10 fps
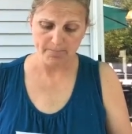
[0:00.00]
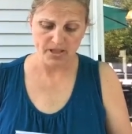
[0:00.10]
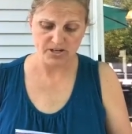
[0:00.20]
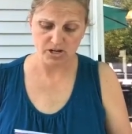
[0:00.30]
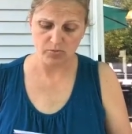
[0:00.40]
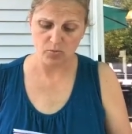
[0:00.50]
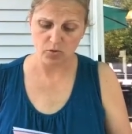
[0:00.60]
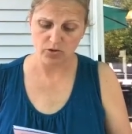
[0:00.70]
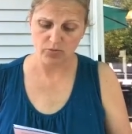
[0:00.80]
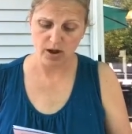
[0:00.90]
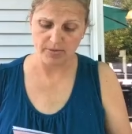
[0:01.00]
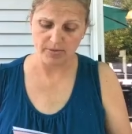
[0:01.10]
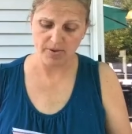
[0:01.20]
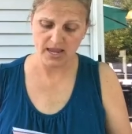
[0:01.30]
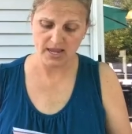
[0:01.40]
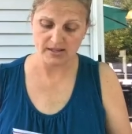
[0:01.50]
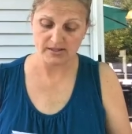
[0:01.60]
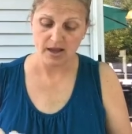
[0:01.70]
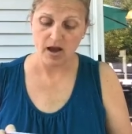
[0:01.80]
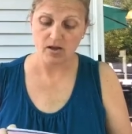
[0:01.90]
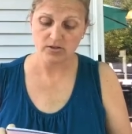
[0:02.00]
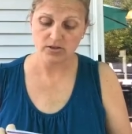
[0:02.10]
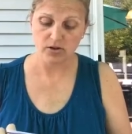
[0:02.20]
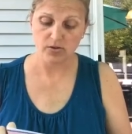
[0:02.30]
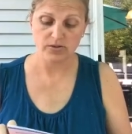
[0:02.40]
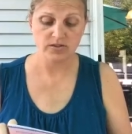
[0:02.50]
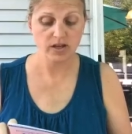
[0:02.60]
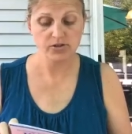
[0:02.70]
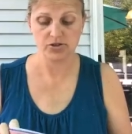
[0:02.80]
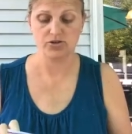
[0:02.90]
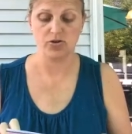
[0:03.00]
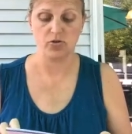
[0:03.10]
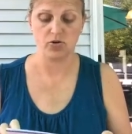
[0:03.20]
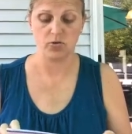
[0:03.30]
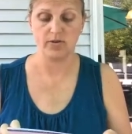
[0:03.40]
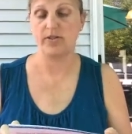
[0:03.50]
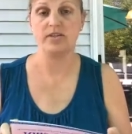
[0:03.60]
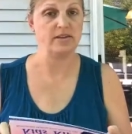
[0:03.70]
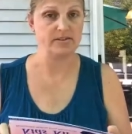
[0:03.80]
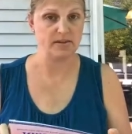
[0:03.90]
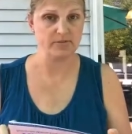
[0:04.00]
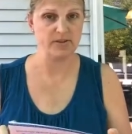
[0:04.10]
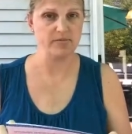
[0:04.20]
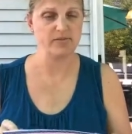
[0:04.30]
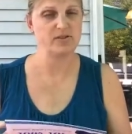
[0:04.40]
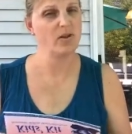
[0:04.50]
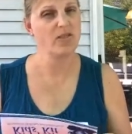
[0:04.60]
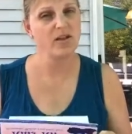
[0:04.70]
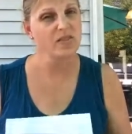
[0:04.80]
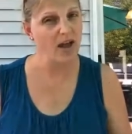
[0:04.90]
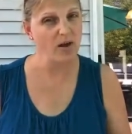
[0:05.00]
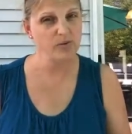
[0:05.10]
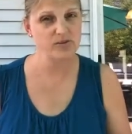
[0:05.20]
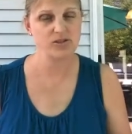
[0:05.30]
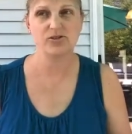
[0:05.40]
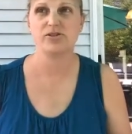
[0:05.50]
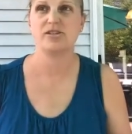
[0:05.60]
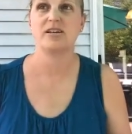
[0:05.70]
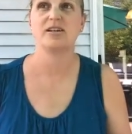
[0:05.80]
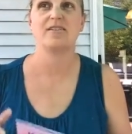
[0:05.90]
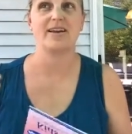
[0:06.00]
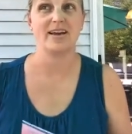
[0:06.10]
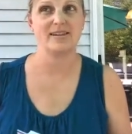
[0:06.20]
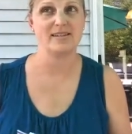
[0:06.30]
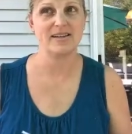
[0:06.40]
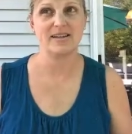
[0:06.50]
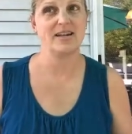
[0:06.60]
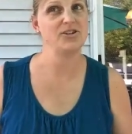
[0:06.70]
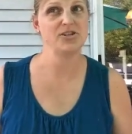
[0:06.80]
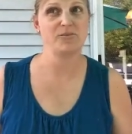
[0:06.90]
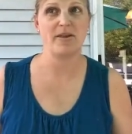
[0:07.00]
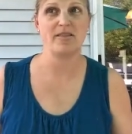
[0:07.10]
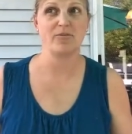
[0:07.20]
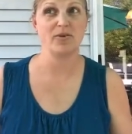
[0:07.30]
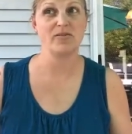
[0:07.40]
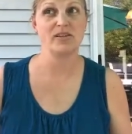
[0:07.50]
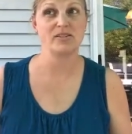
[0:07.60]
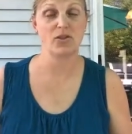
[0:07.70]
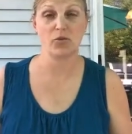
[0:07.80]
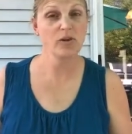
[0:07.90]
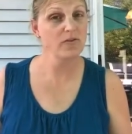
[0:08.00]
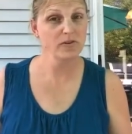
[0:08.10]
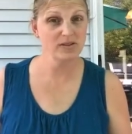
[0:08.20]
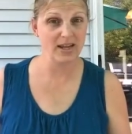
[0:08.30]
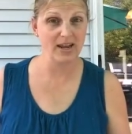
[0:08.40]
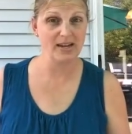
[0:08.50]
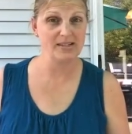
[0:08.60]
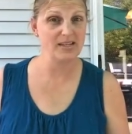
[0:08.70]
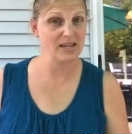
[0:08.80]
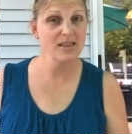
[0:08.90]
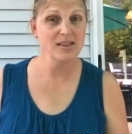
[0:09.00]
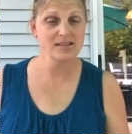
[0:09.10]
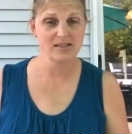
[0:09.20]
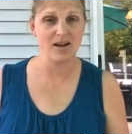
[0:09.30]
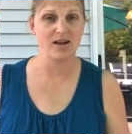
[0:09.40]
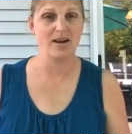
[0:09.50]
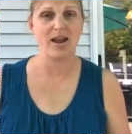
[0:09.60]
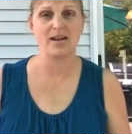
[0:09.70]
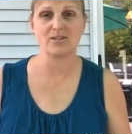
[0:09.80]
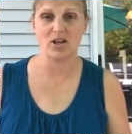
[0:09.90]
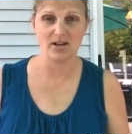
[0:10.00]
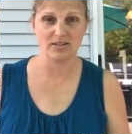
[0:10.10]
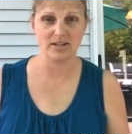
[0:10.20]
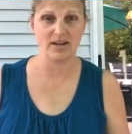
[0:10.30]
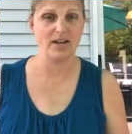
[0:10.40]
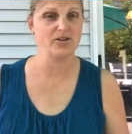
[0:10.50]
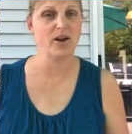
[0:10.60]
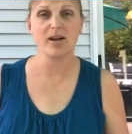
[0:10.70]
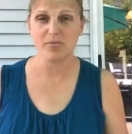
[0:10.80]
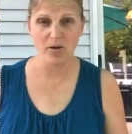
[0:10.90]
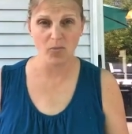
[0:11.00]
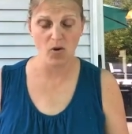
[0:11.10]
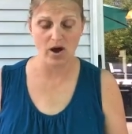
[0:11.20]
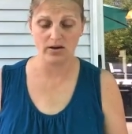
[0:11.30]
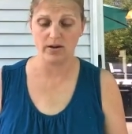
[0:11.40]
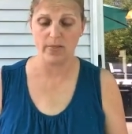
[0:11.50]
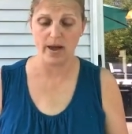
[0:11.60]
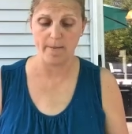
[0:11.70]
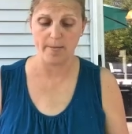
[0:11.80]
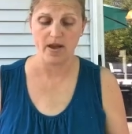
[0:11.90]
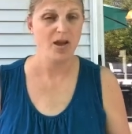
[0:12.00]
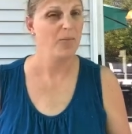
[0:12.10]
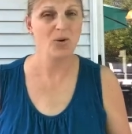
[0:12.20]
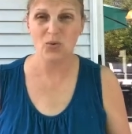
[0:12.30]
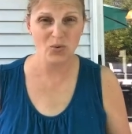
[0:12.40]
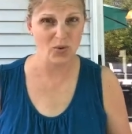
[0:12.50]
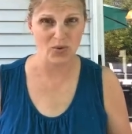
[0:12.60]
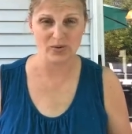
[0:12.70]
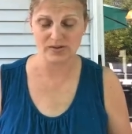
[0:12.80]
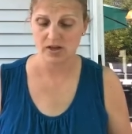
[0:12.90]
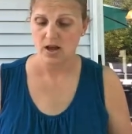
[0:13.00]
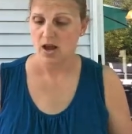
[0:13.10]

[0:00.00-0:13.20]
They talk about more throbbing pains, also sunstroke with these symptoms. So I thought that was interesting. Like I had said, that he had just spent the previous 3 full days in the sun, exhausted. I try to pump water in them, but who knows?